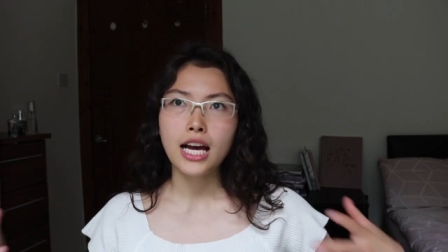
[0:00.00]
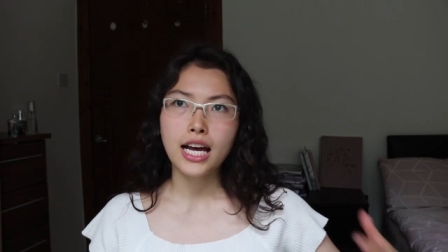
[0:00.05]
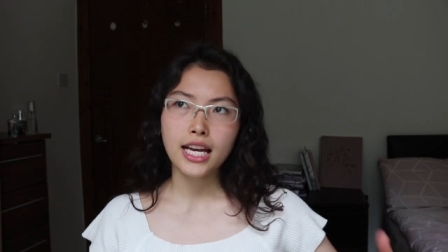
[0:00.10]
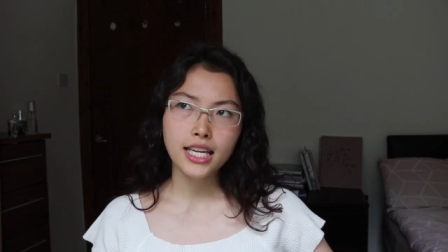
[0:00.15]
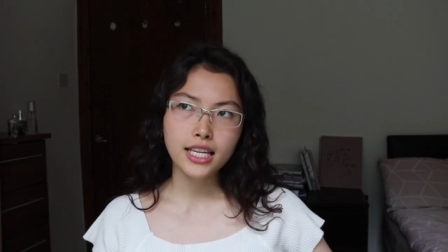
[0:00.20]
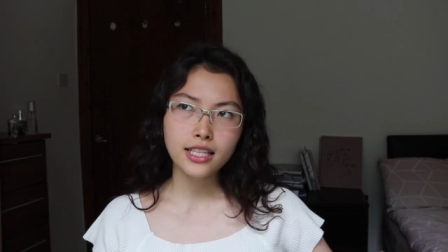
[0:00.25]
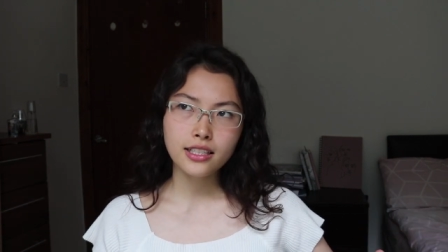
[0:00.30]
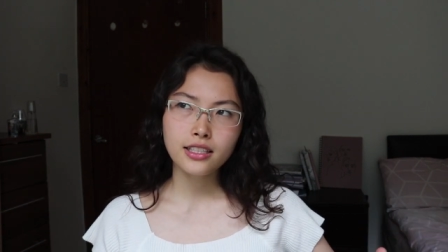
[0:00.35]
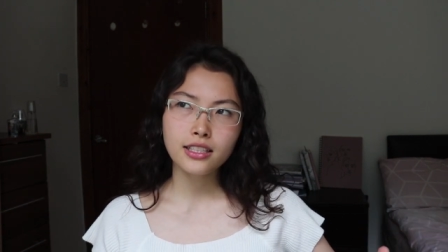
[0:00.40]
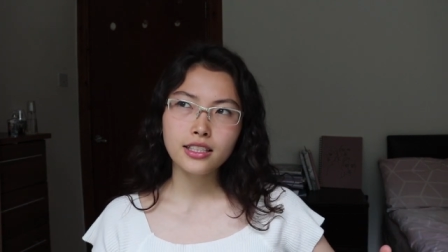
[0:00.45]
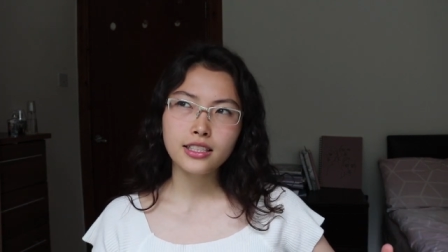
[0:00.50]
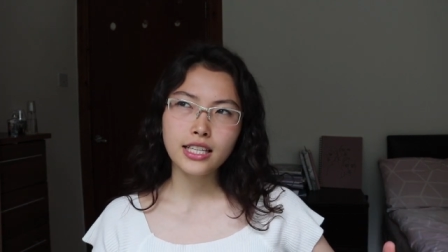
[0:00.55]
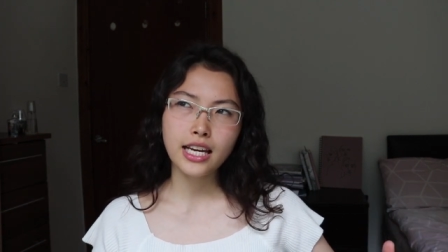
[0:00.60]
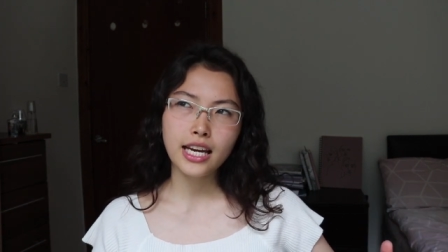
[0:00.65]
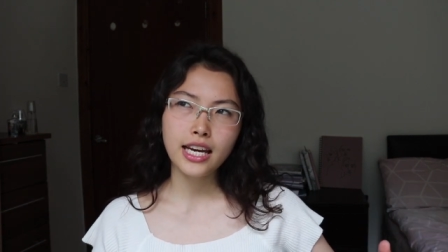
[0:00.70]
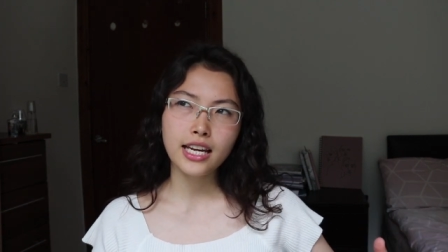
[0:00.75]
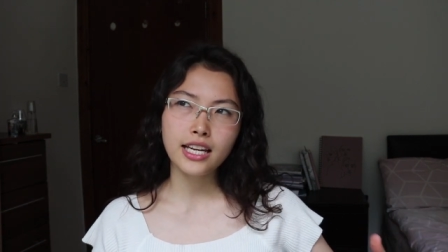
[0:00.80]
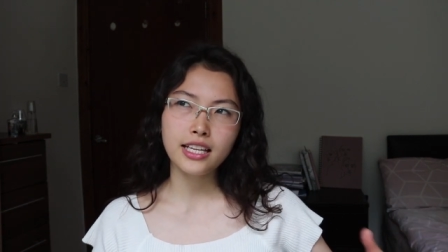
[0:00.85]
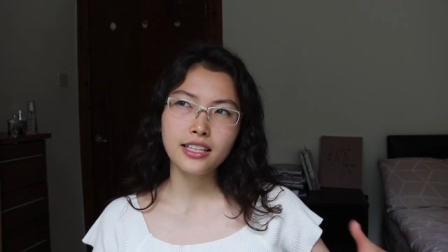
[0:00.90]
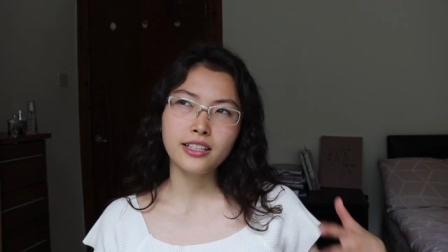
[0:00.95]
I can
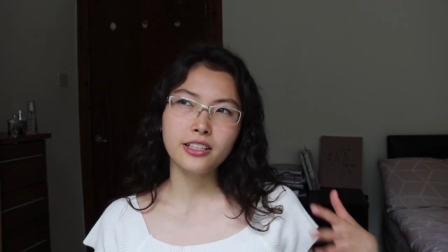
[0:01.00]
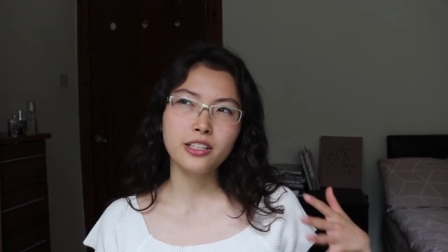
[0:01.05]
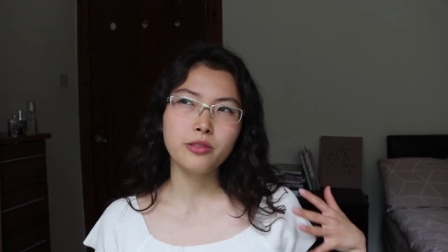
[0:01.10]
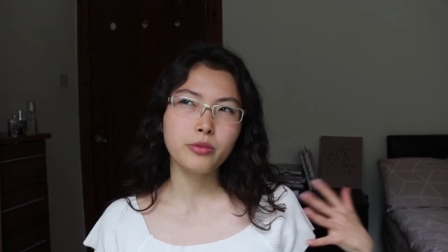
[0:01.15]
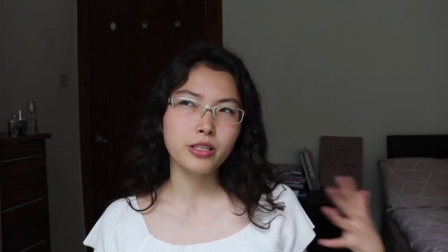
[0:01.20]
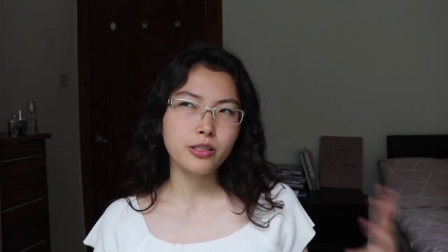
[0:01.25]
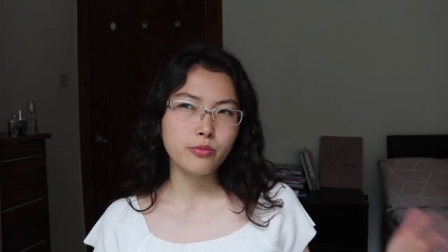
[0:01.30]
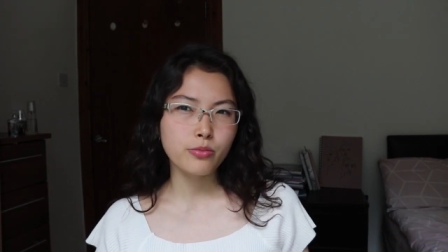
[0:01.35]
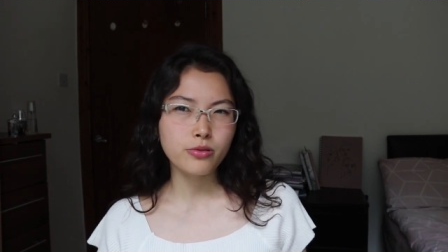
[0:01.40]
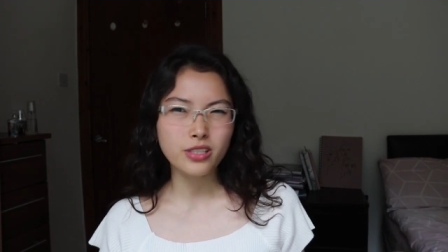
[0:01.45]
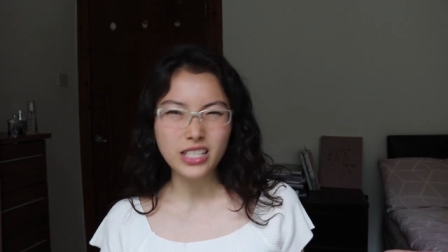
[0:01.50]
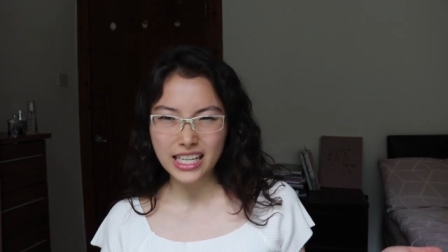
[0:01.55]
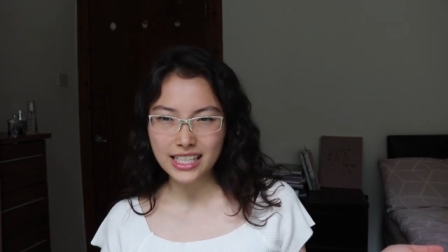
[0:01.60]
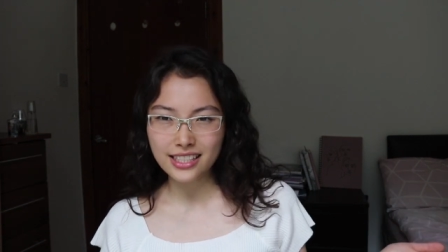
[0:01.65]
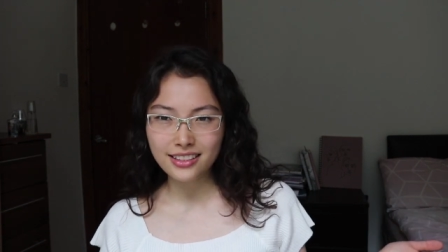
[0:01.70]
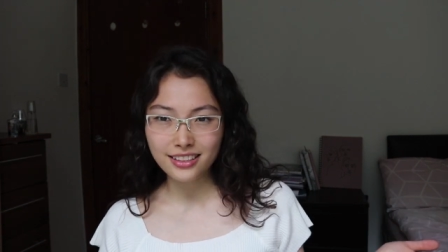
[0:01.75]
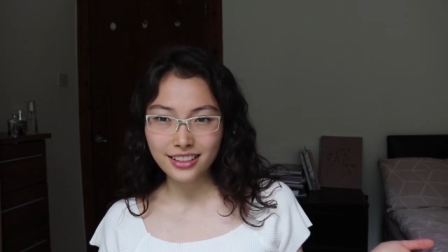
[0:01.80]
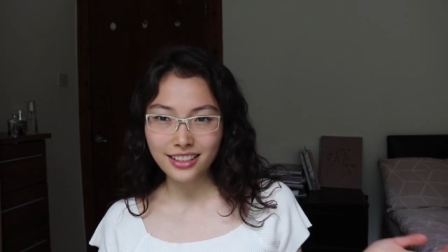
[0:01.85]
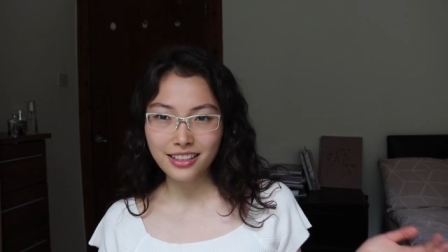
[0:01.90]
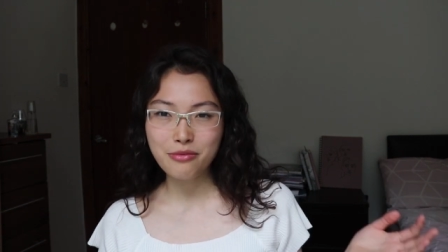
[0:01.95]
say they're a bit
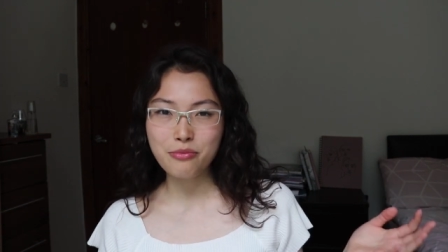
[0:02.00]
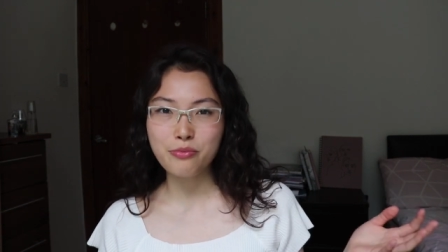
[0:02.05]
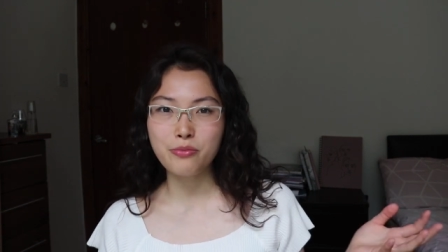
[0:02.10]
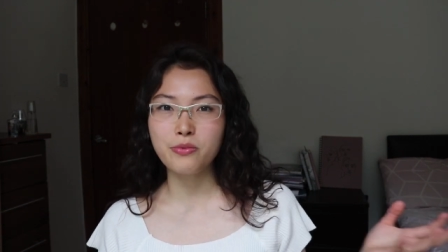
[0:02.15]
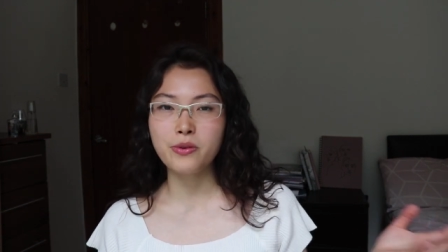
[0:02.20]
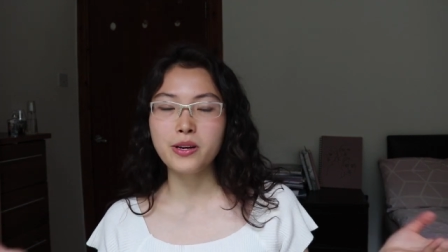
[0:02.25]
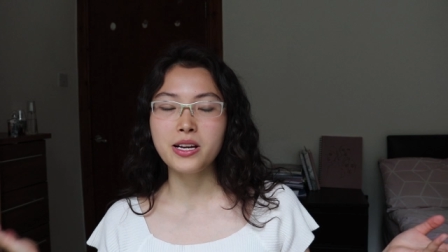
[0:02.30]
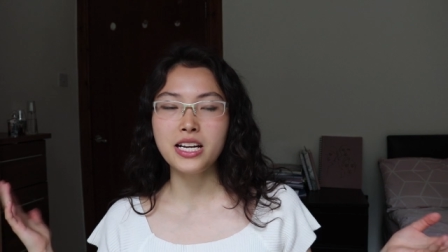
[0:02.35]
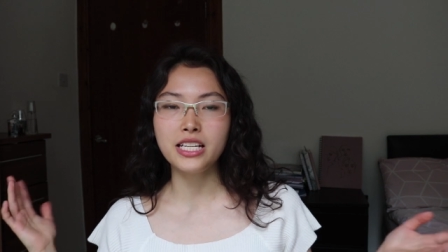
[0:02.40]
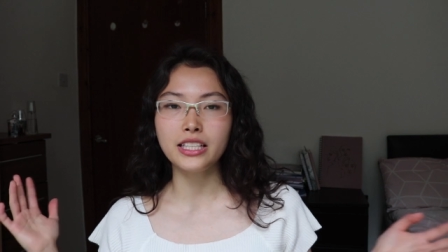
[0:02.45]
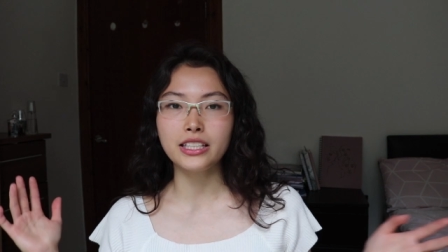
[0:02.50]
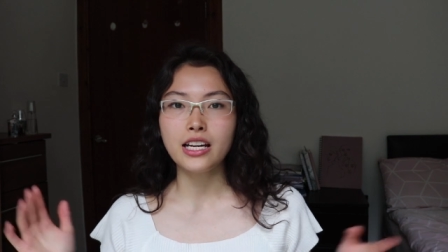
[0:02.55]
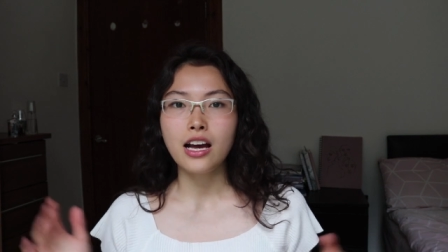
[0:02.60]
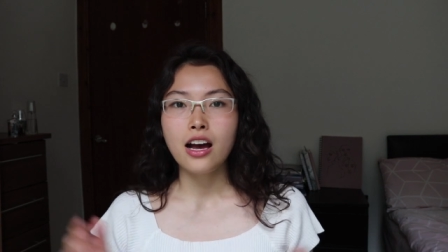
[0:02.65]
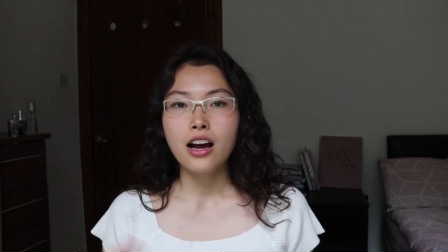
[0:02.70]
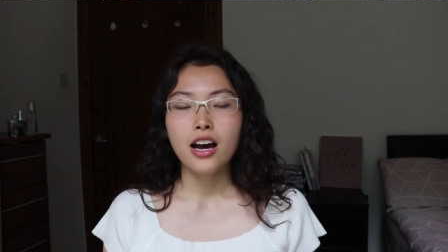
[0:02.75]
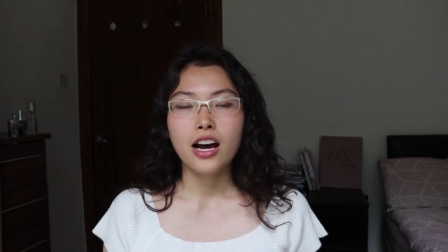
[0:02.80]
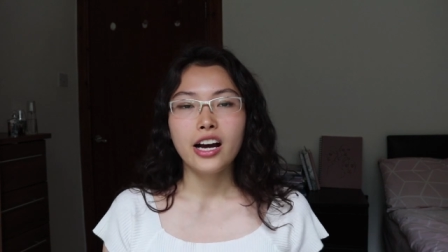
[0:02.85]
pricey but